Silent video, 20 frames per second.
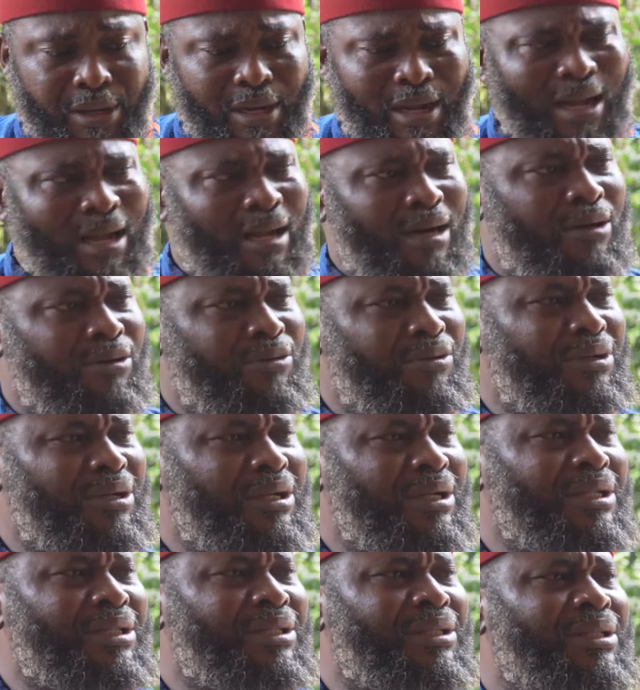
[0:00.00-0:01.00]
are
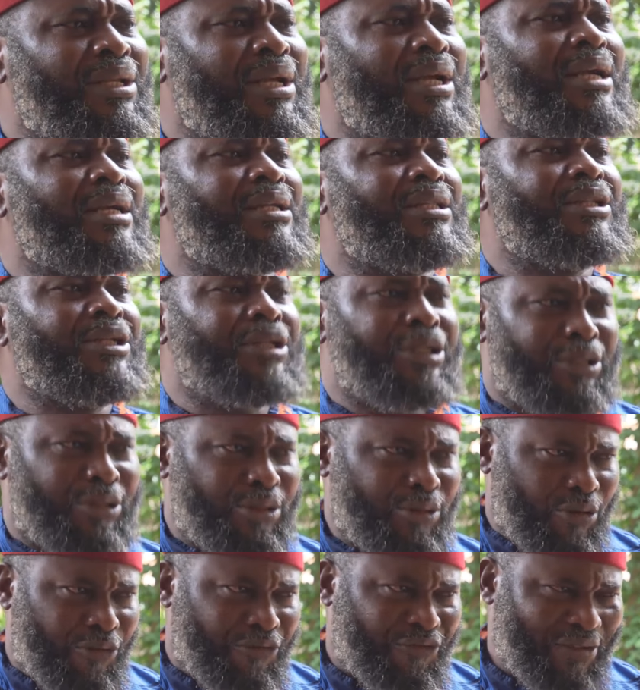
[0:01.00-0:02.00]
in their
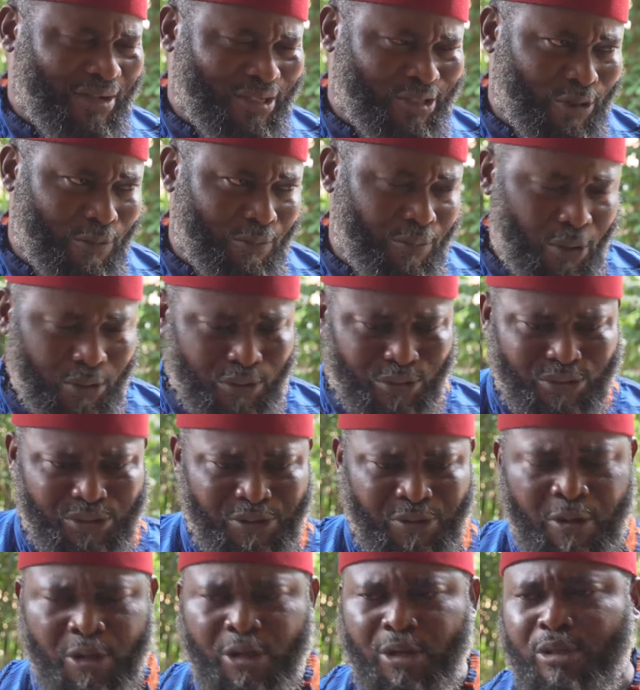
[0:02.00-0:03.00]
need of your
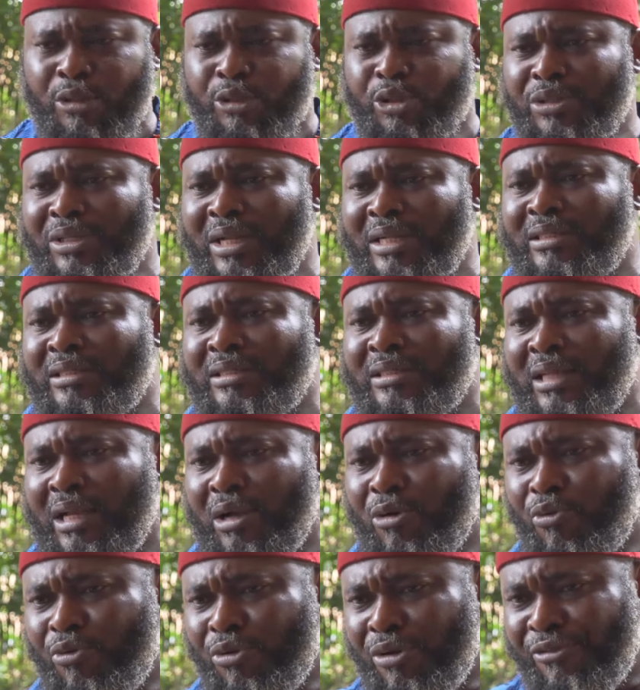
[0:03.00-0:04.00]
support, so that
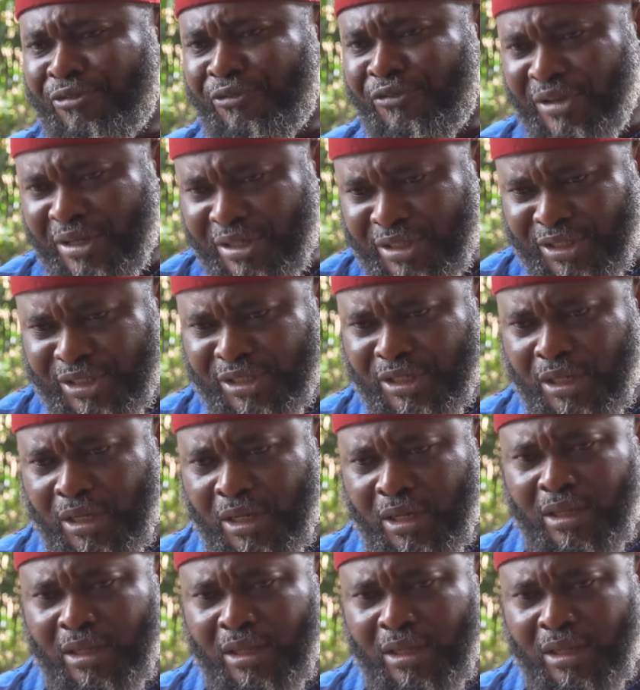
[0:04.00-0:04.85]
they will fix